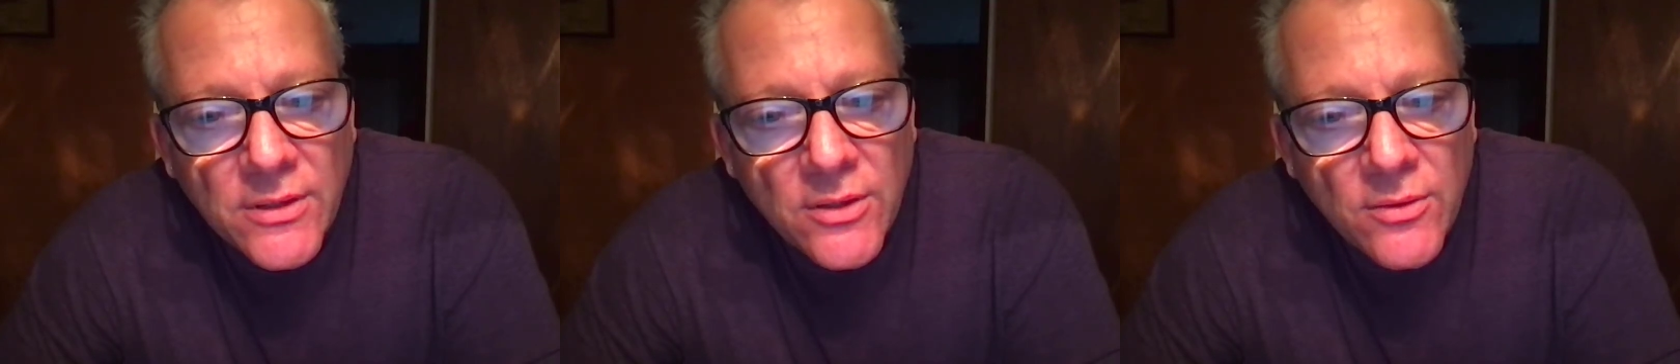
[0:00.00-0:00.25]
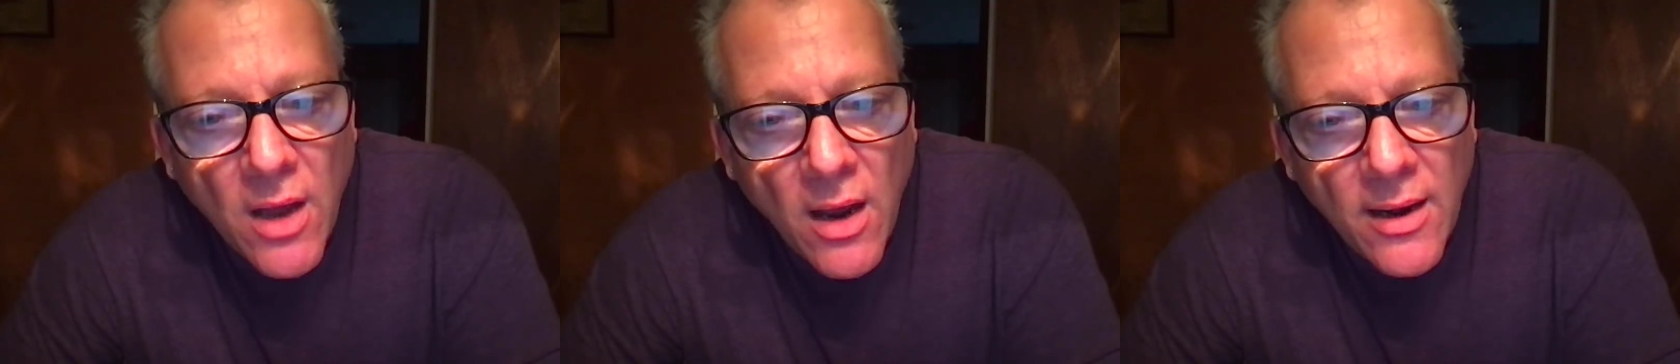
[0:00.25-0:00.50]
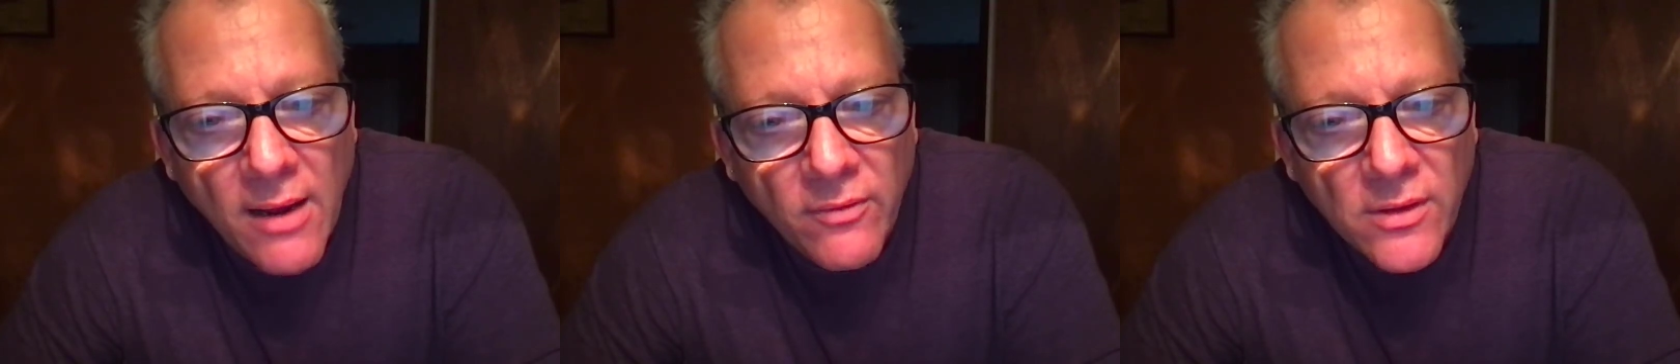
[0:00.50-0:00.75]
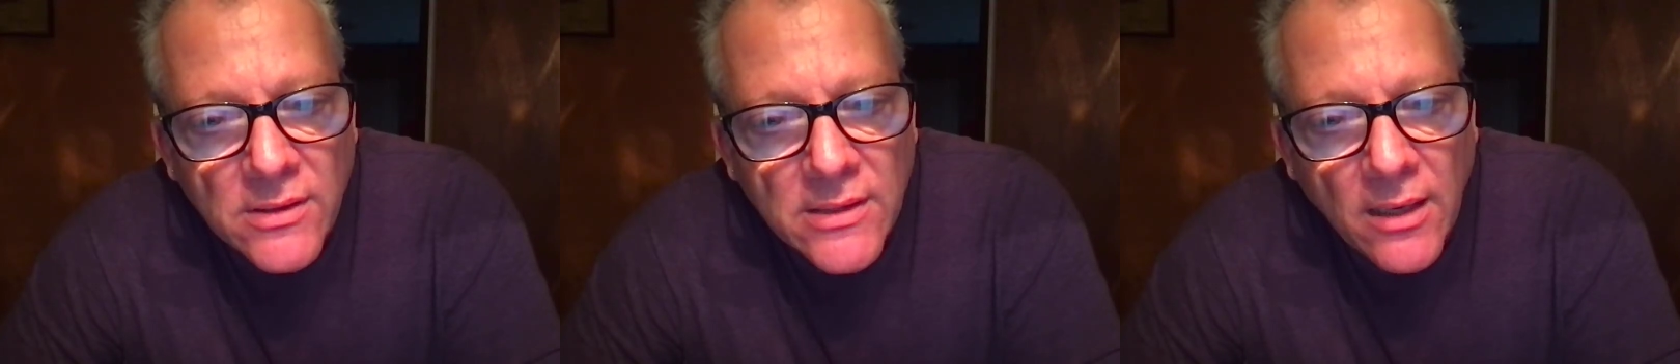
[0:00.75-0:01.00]
Do not
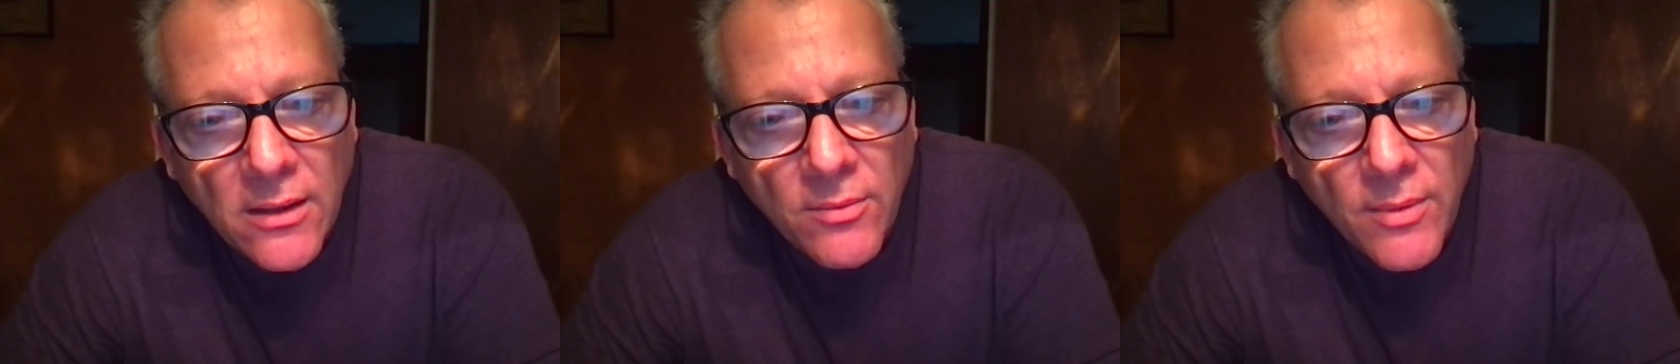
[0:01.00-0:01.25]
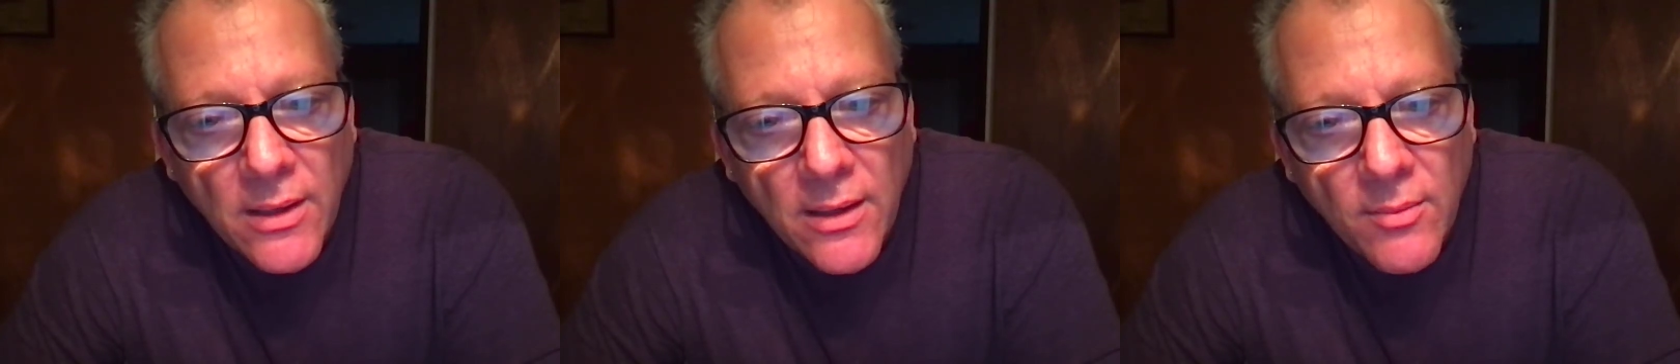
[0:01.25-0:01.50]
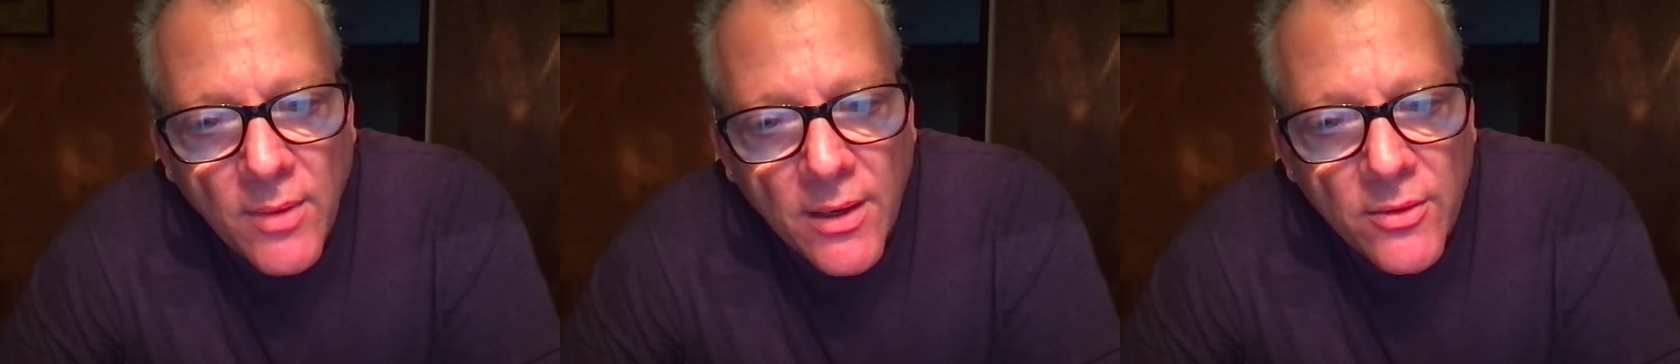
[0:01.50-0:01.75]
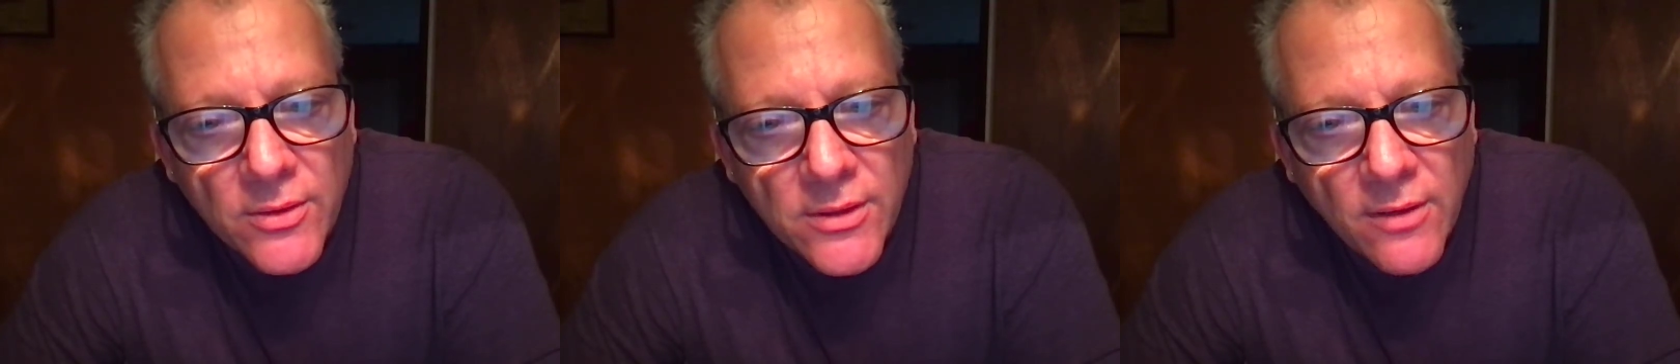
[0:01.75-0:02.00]
ever send me a
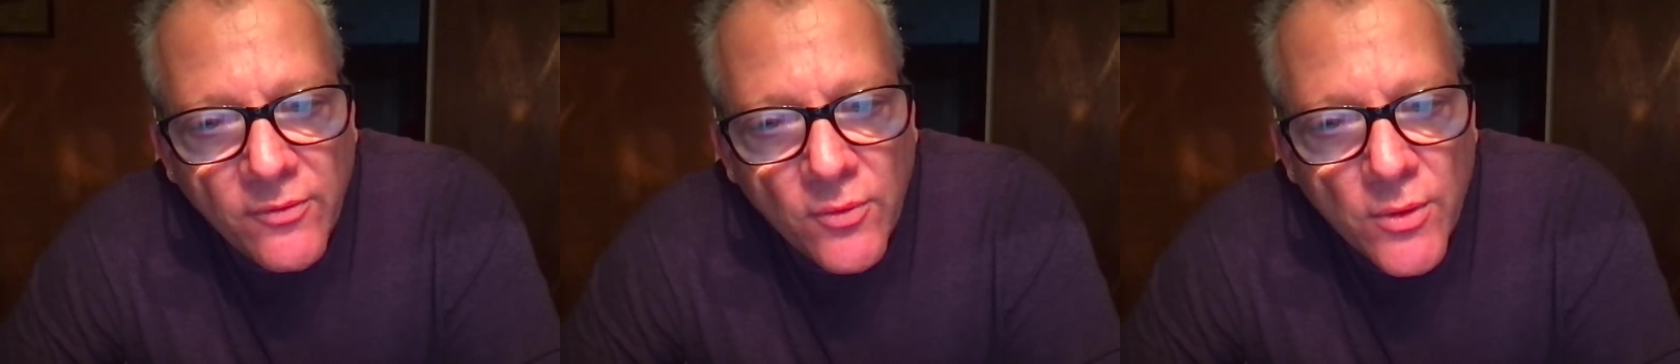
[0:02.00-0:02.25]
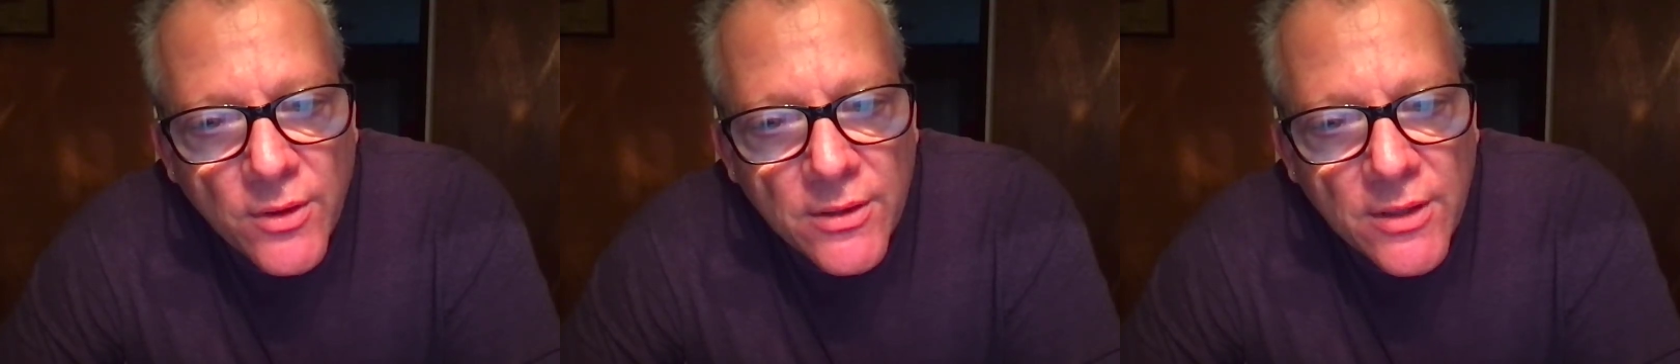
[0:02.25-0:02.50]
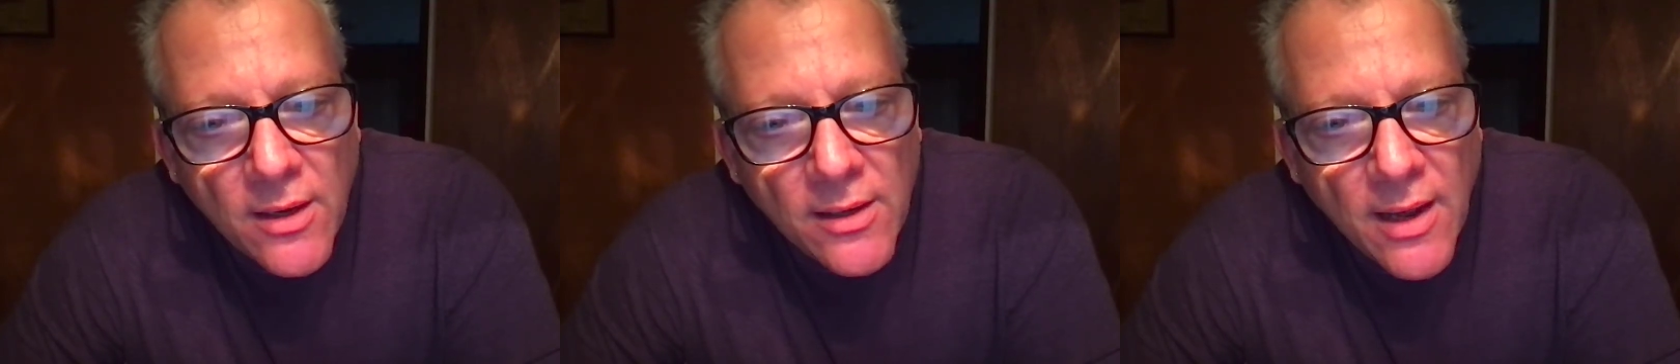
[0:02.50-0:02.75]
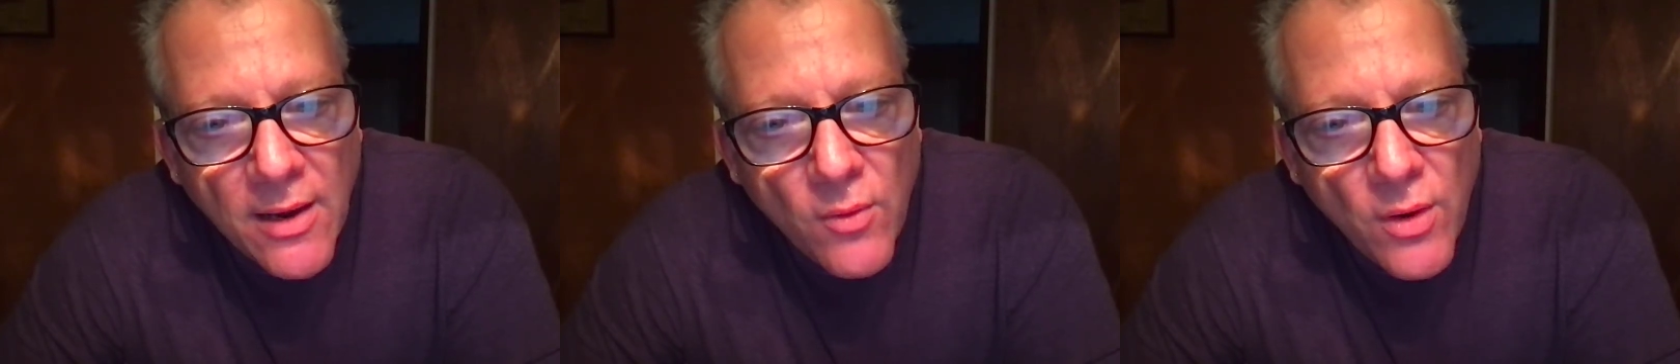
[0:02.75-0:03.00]
Microsoft Word doc.
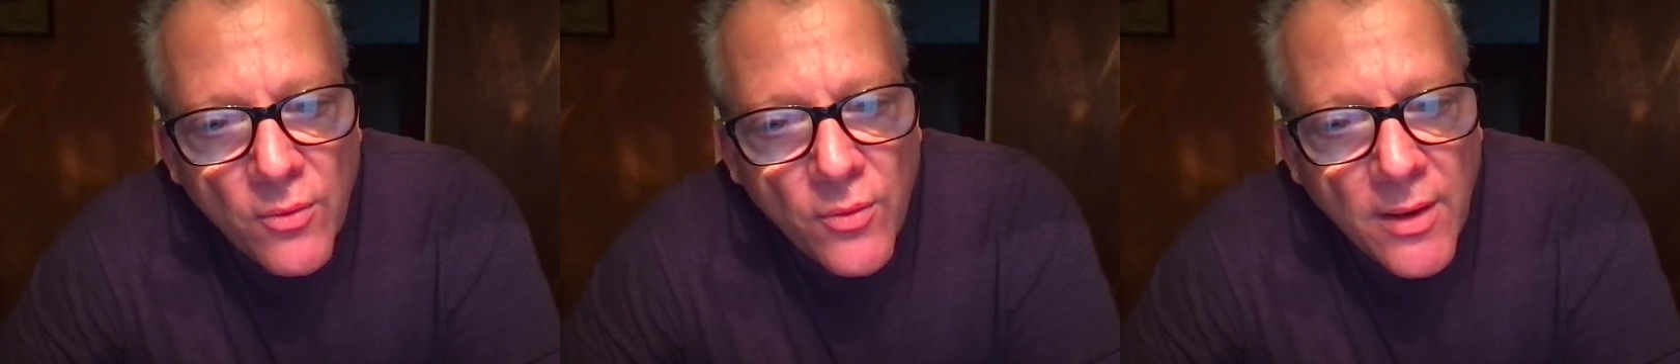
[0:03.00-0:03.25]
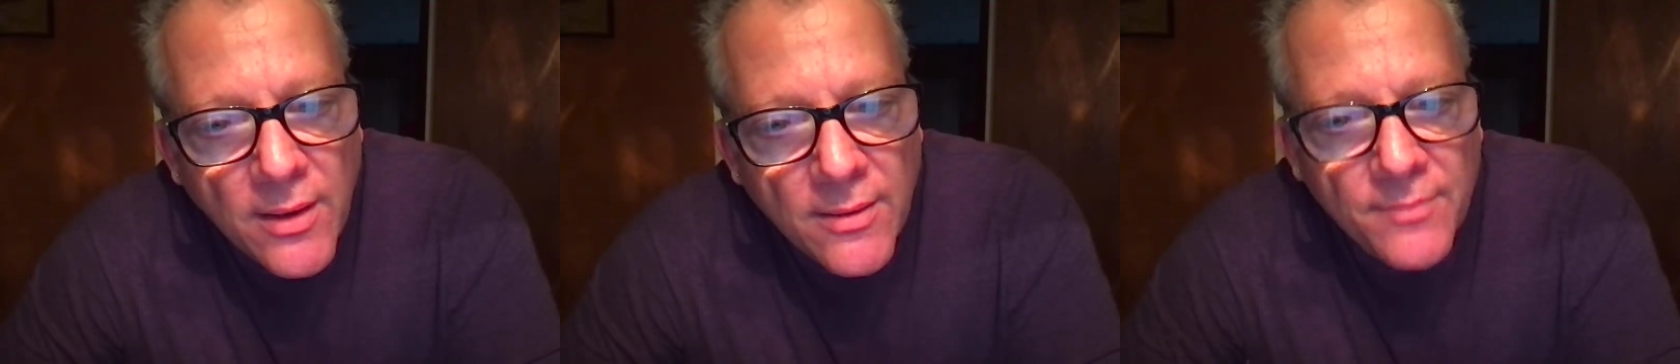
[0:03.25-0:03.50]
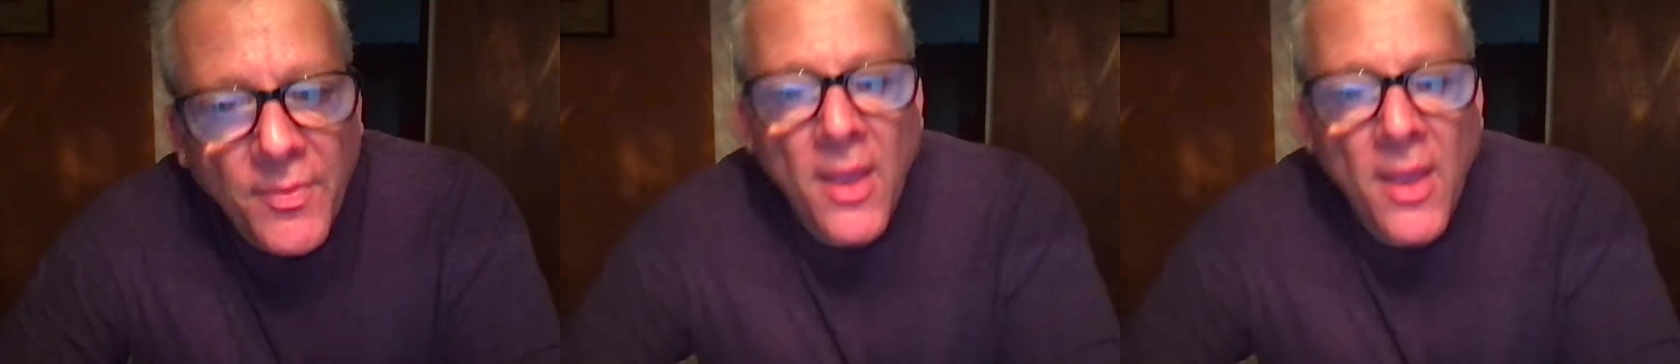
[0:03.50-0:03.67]
I won't read it.